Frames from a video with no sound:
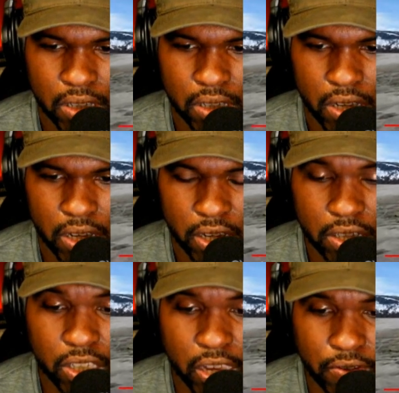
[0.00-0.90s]
And this
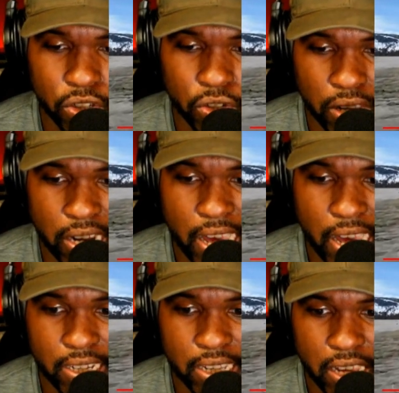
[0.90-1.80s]
gives you an
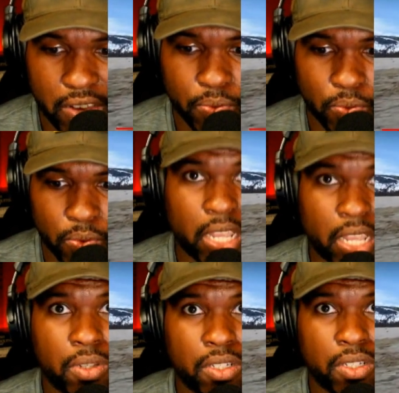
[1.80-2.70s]
idea of what it
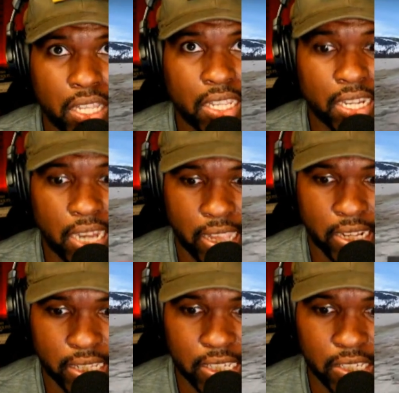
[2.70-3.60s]
was looking like.
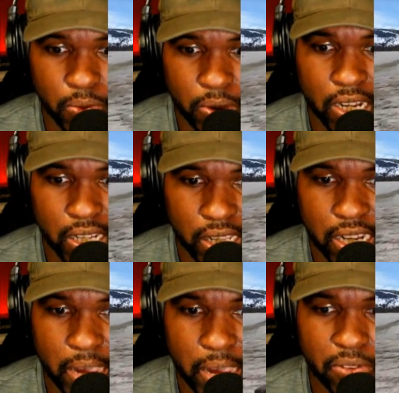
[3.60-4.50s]
This is what it looked
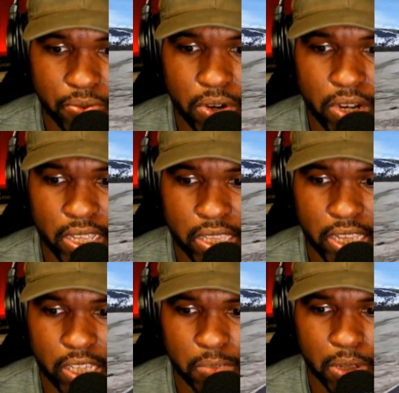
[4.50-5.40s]
like before that thing
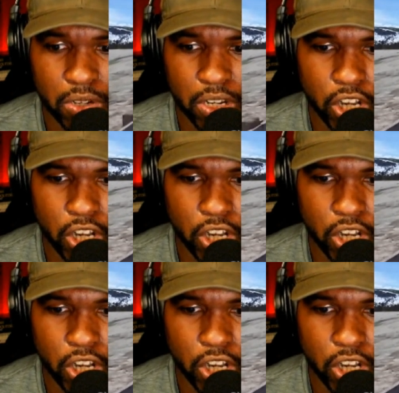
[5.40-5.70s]
exploded.